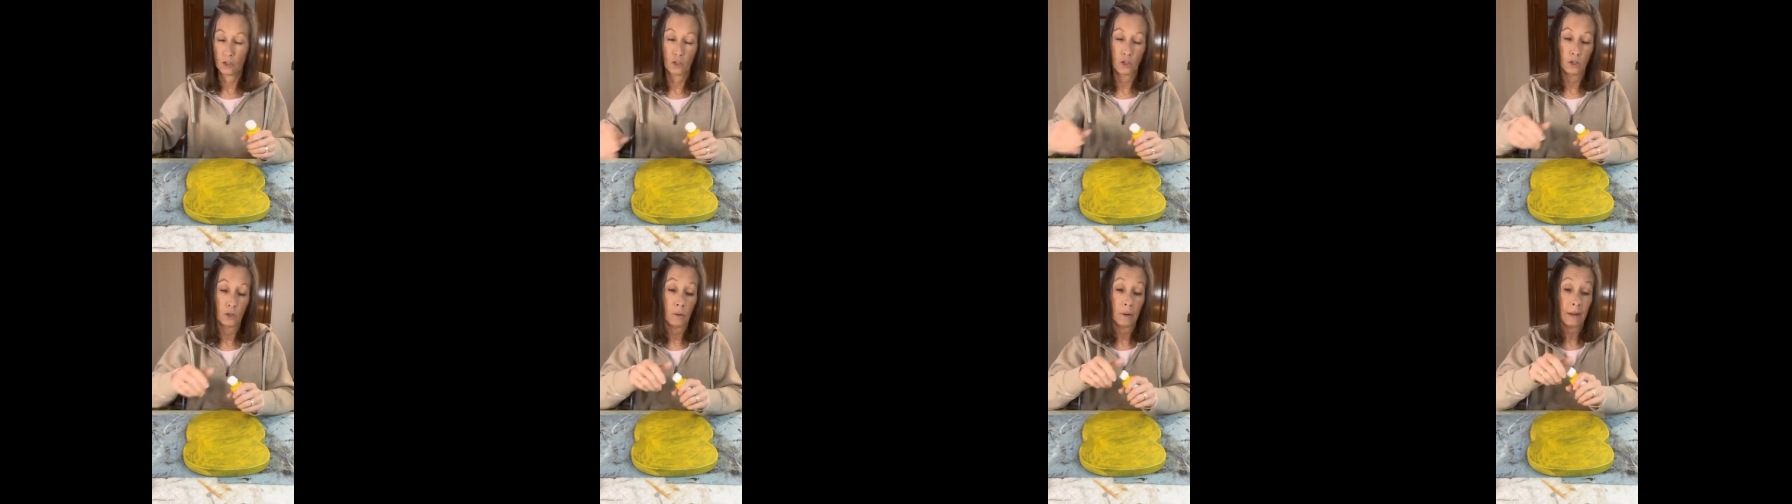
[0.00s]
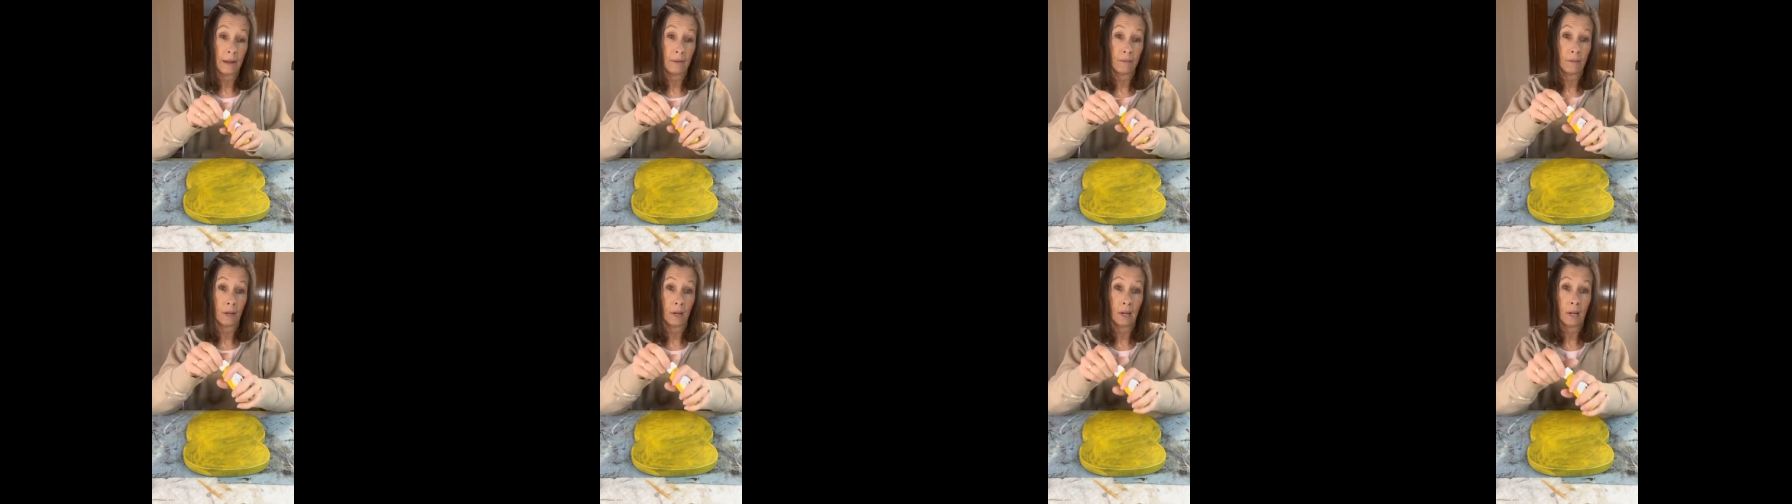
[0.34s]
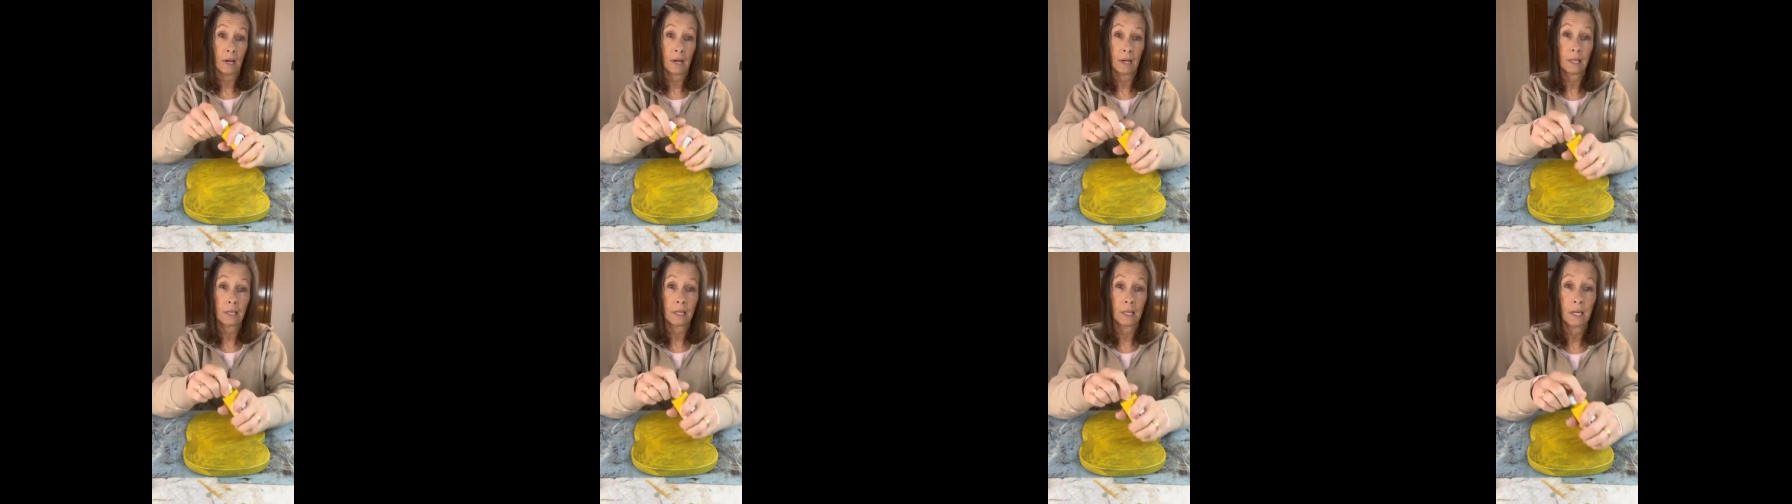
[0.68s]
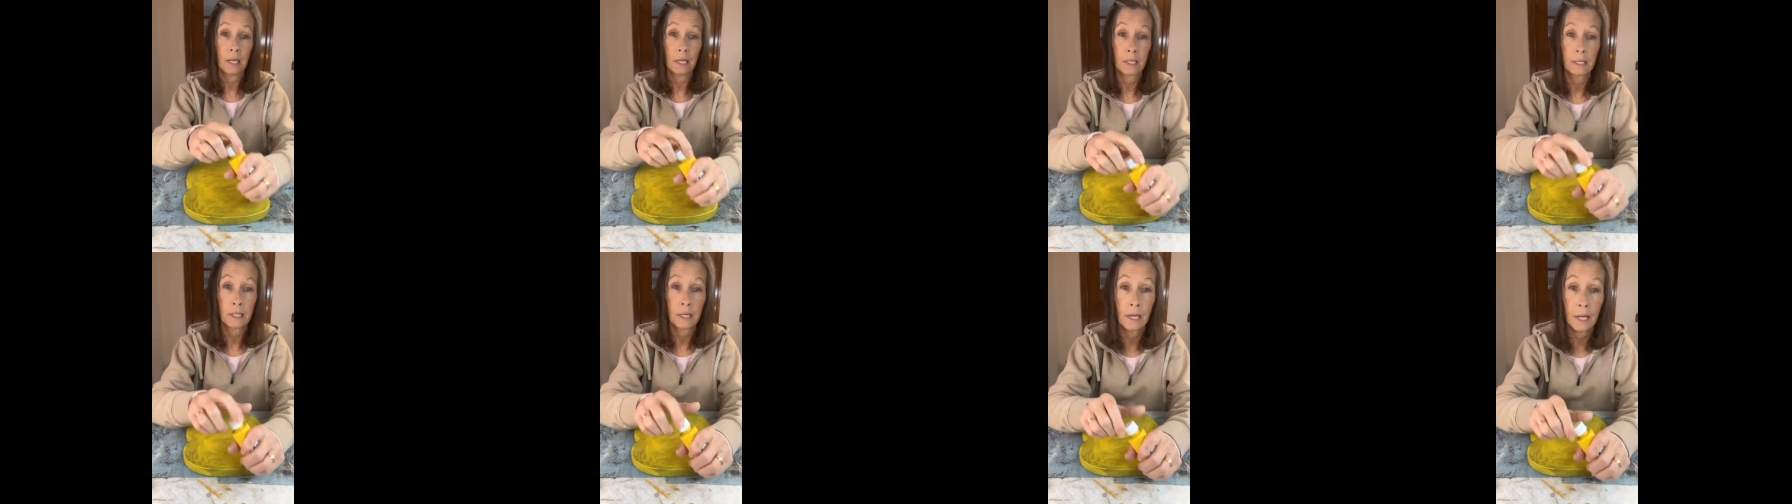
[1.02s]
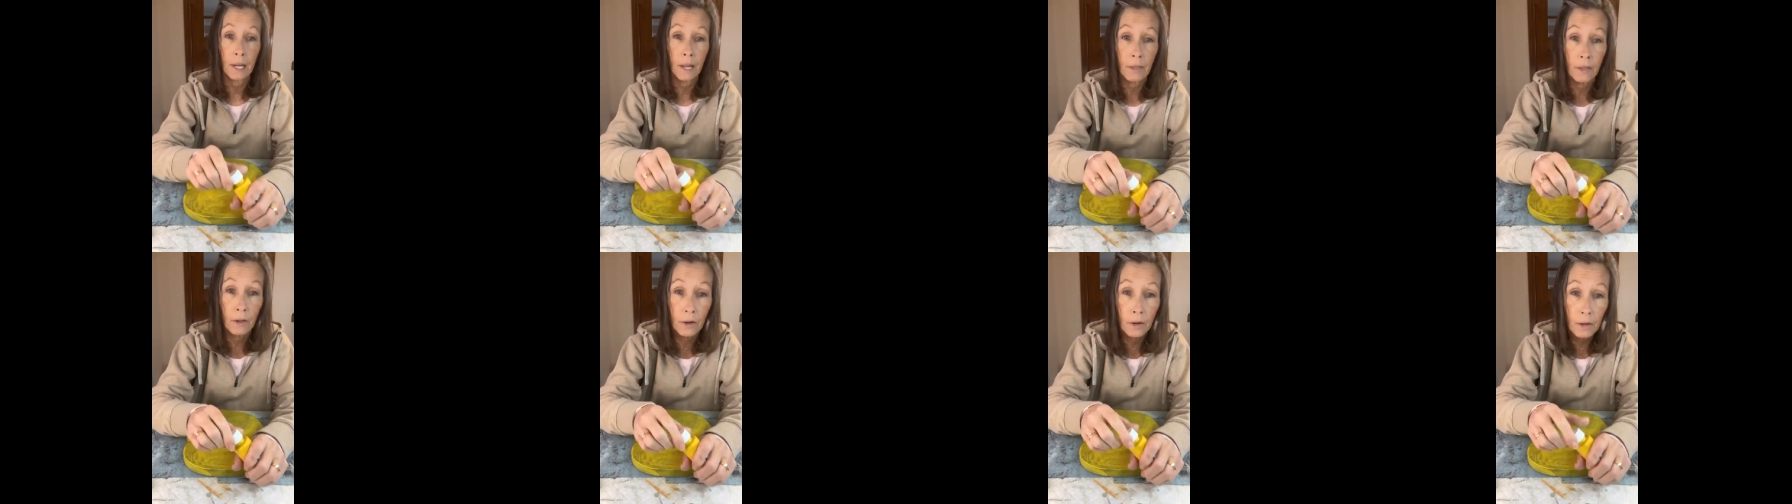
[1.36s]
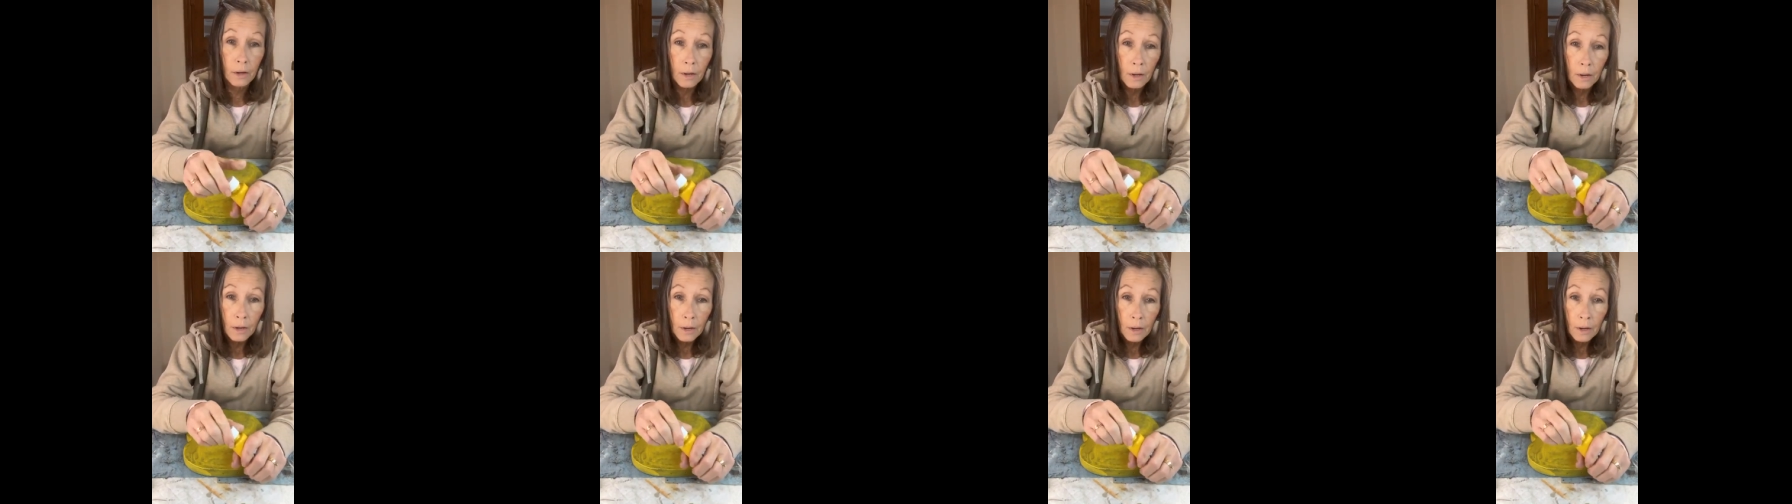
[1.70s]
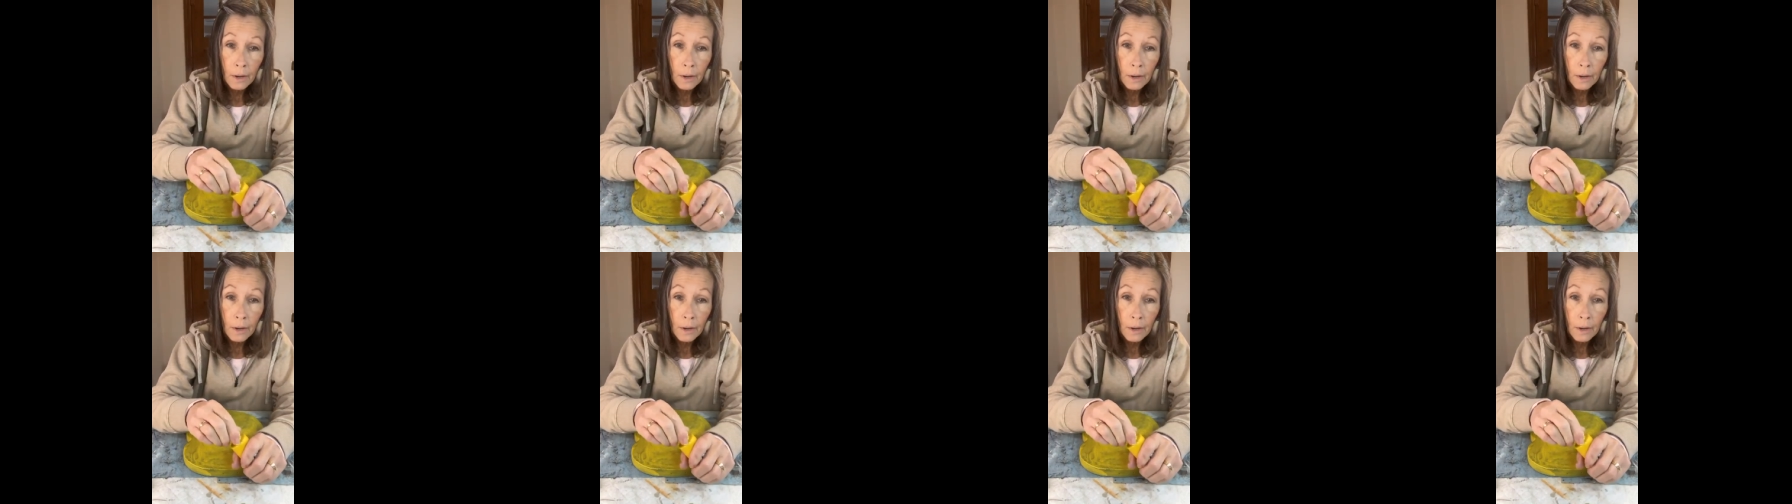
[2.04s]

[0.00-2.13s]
do have a lot to get together.